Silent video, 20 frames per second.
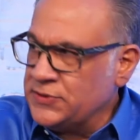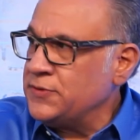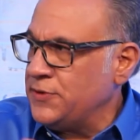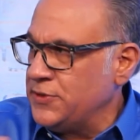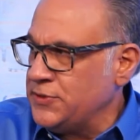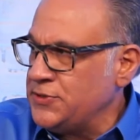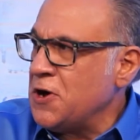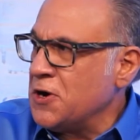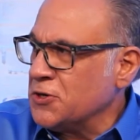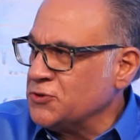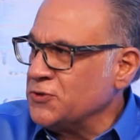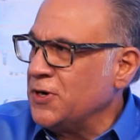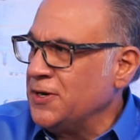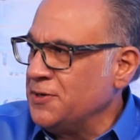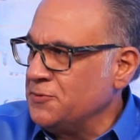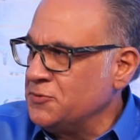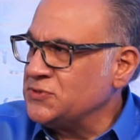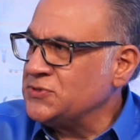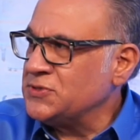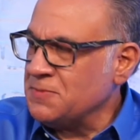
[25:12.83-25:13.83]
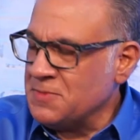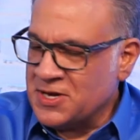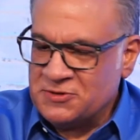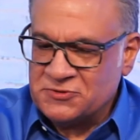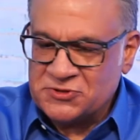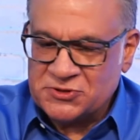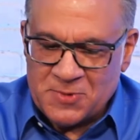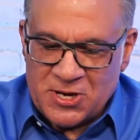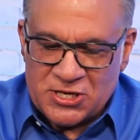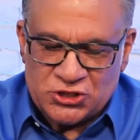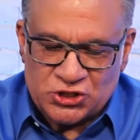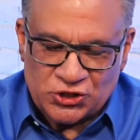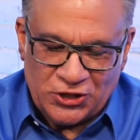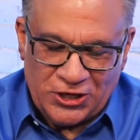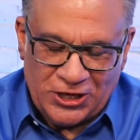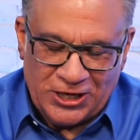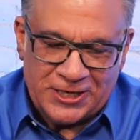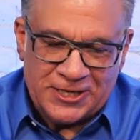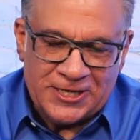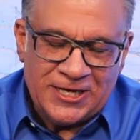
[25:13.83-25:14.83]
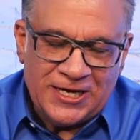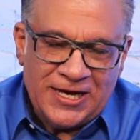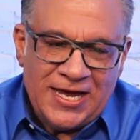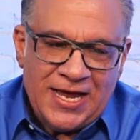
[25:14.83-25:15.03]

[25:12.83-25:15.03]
the doctor I was I was mentioning,